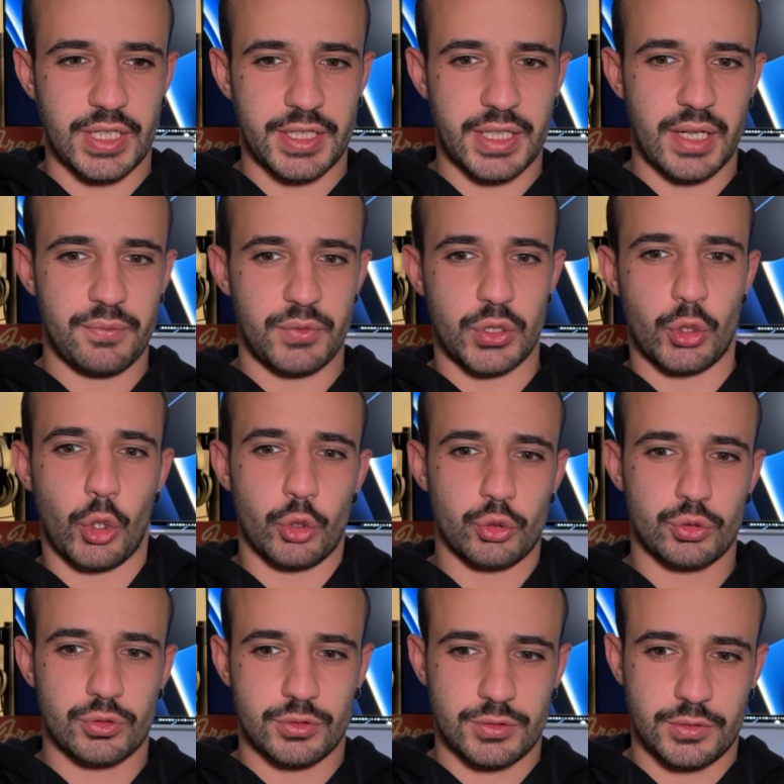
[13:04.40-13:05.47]
and then we don't
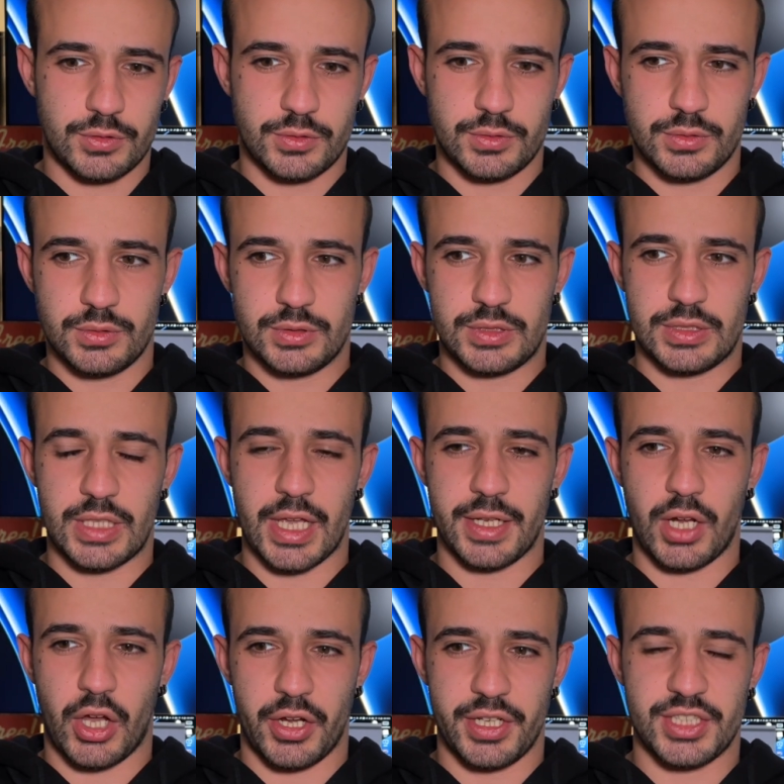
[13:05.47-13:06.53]
get
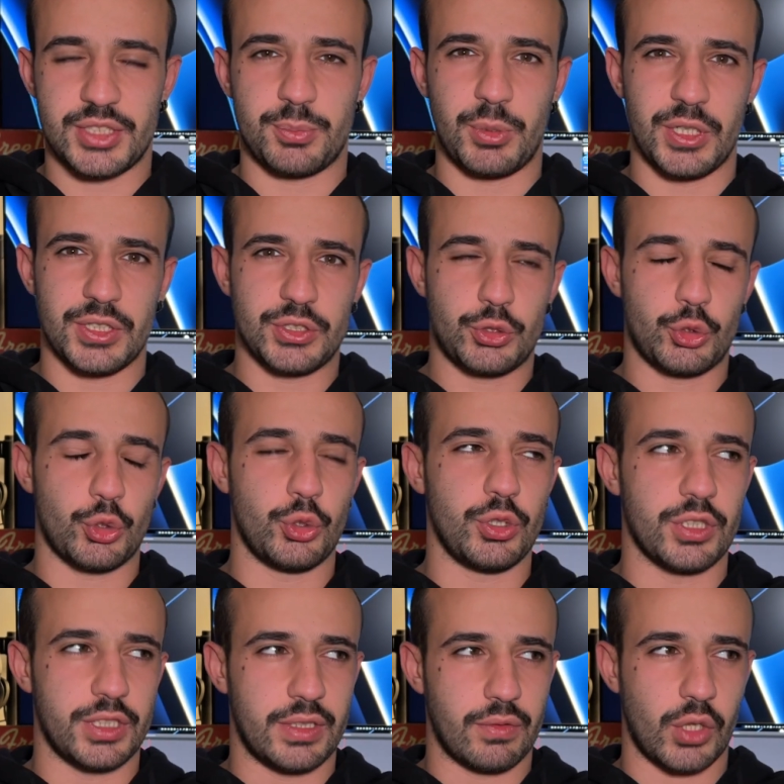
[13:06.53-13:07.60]
unexperienced
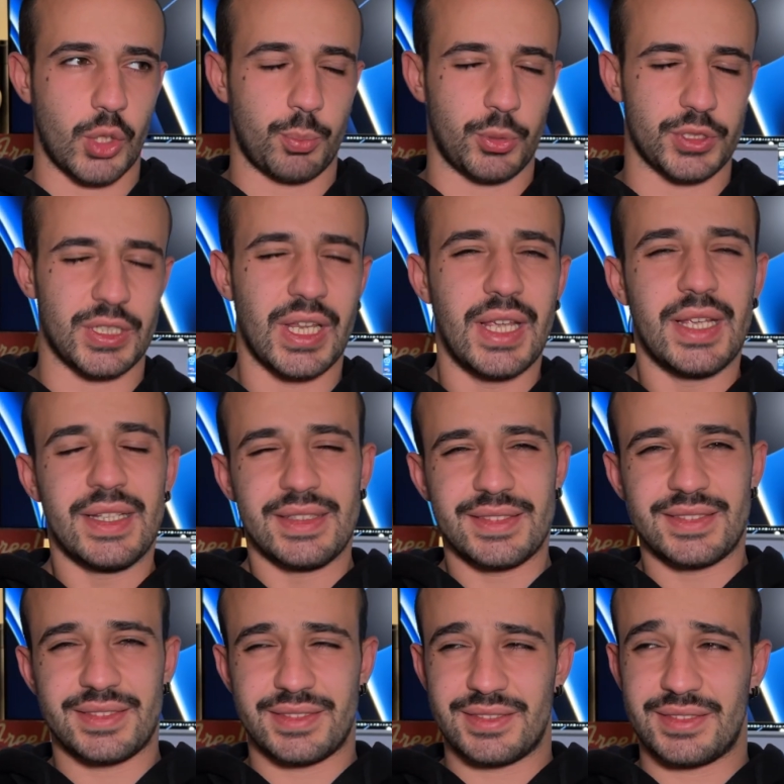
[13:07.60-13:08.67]
junior developers.
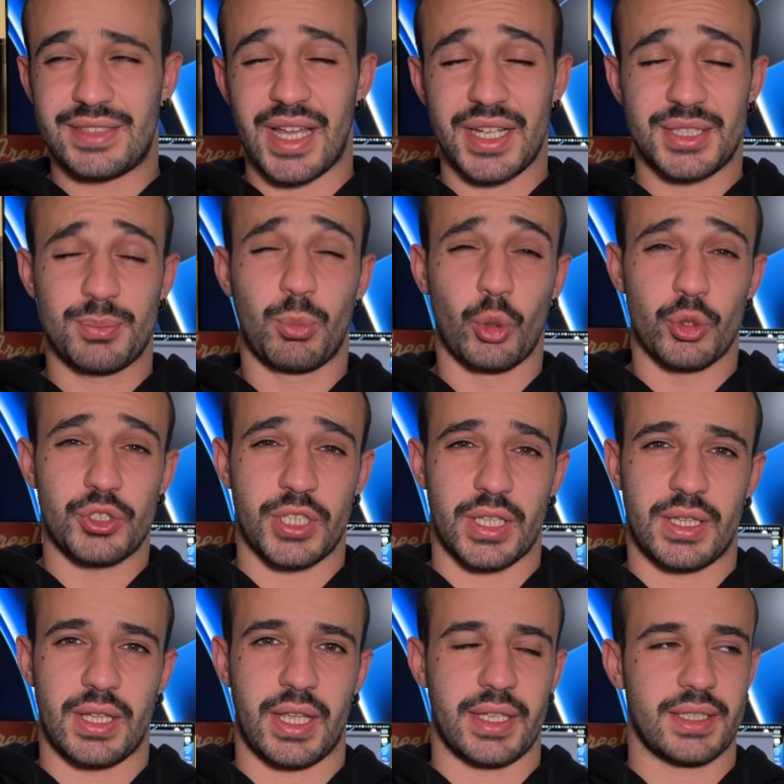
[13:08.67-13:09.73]
That's
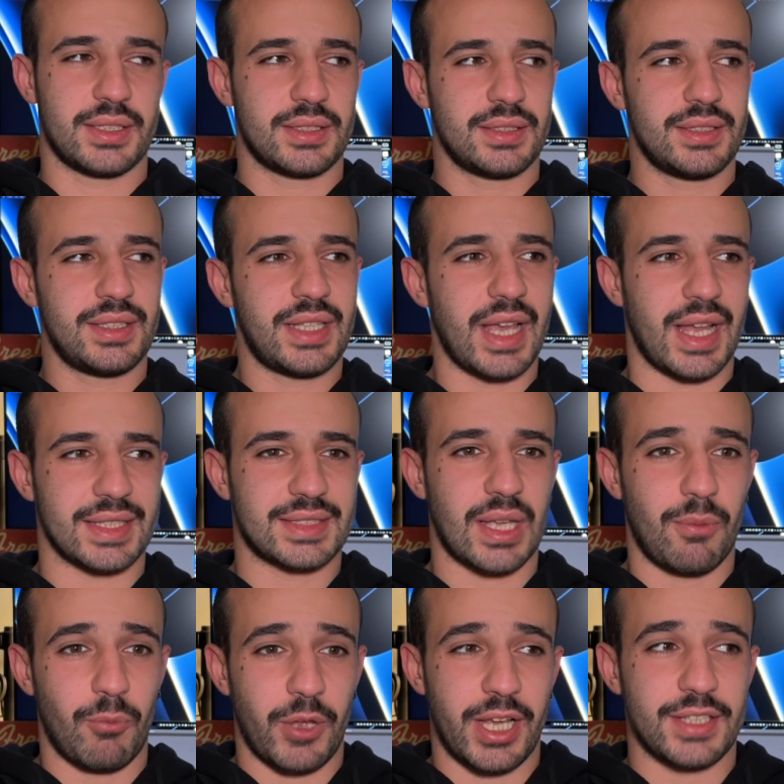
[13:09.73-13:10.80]
bullshit. Like, yeah,
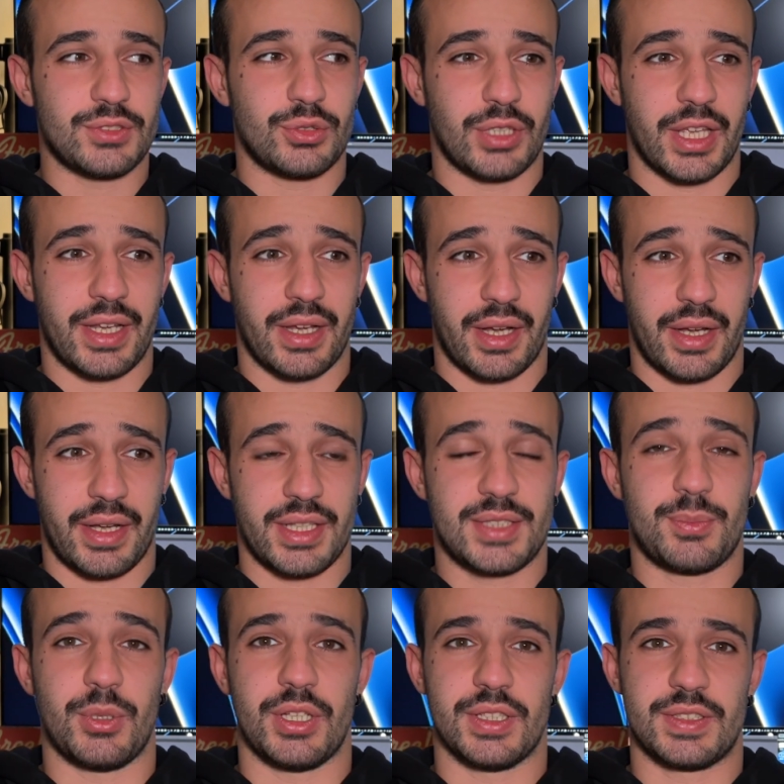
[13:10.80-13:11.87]
someone has to get an
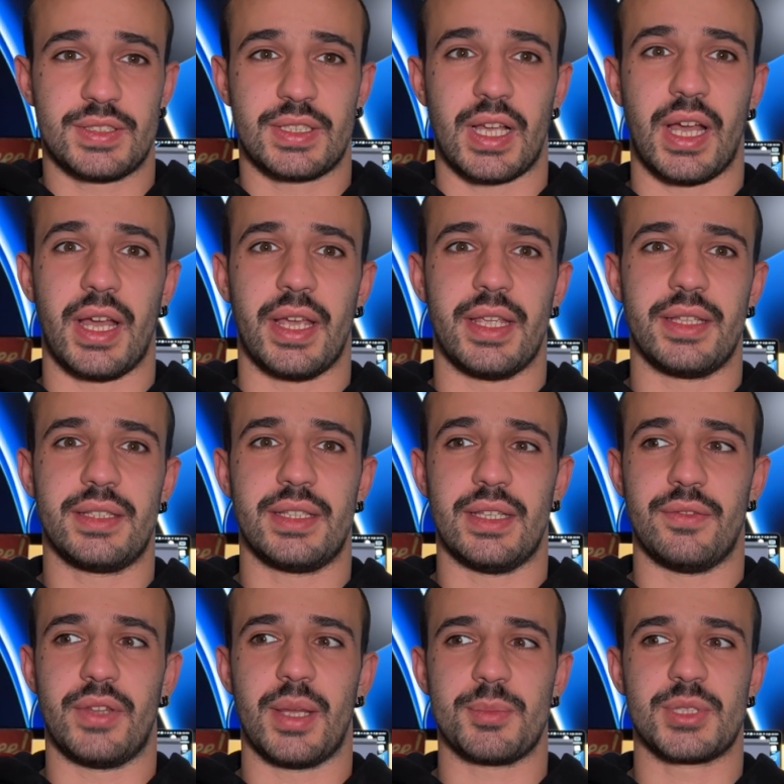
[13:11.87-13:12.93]
unexperienced guy,
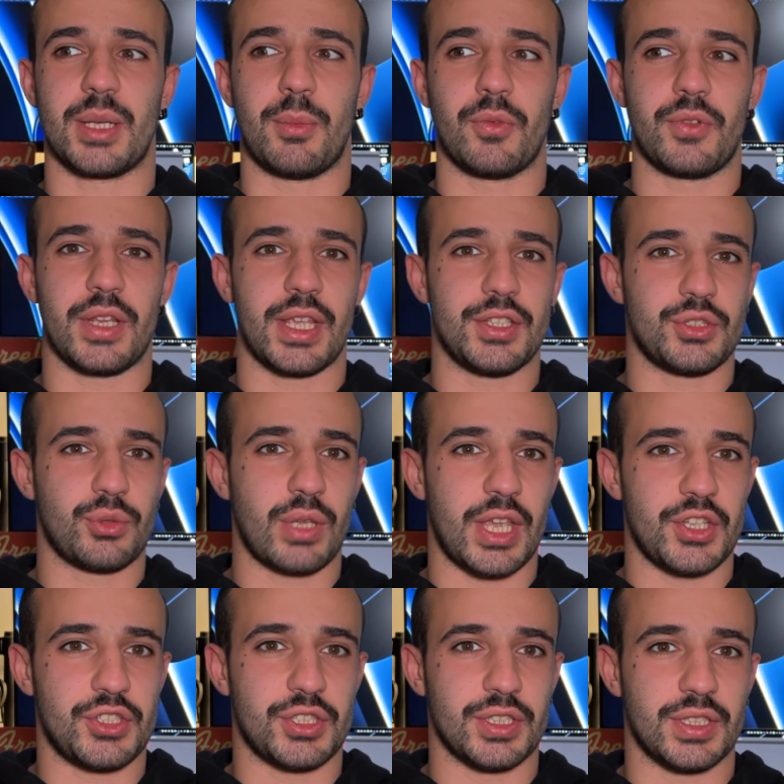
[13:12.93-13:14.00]
give them some of the
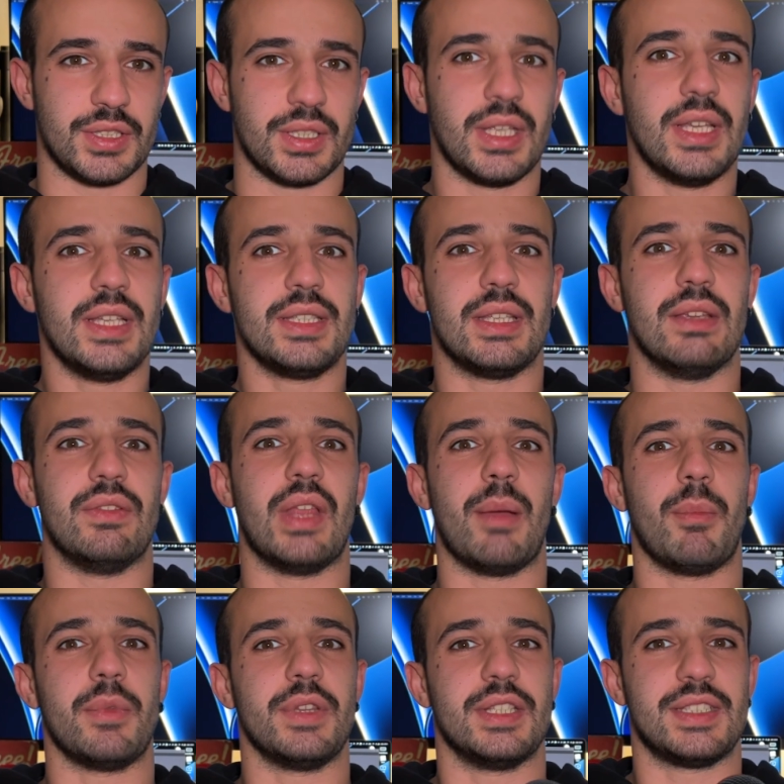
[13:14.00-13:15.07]
education, give
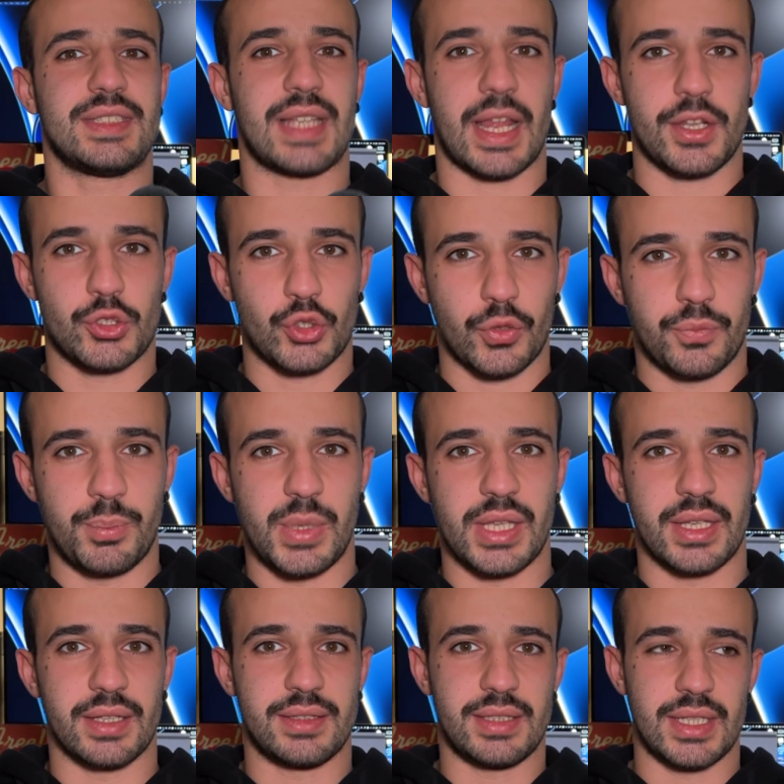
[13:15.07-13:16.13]
them the sense of
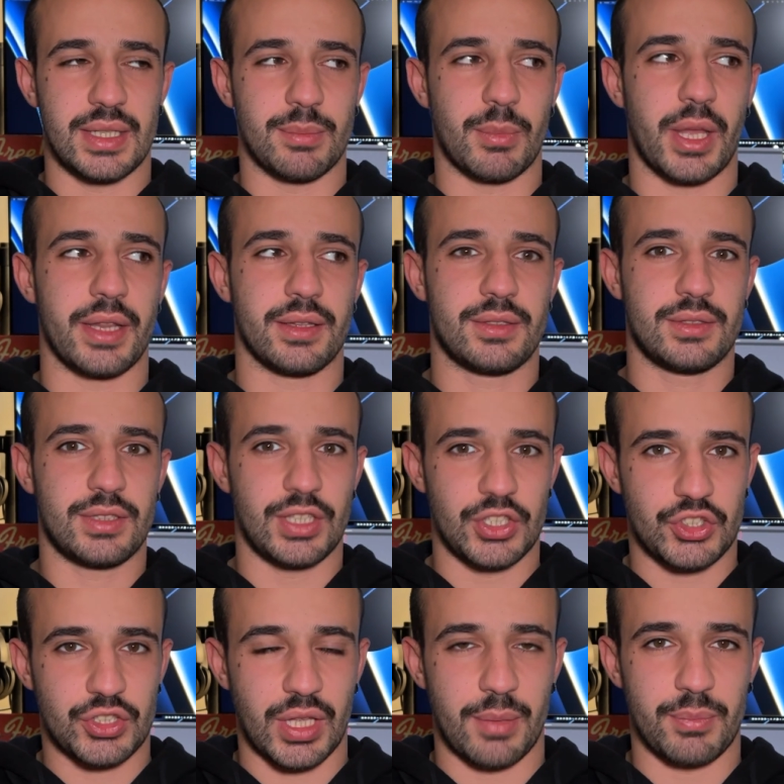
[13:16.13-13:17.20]
being a team, and
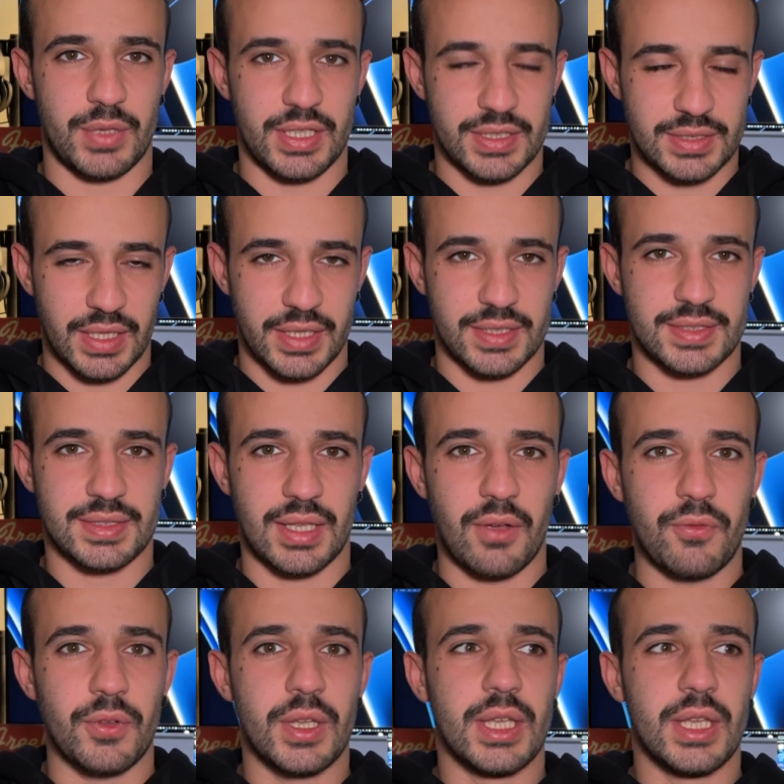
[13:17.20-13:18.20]
teach them these kind of stuff.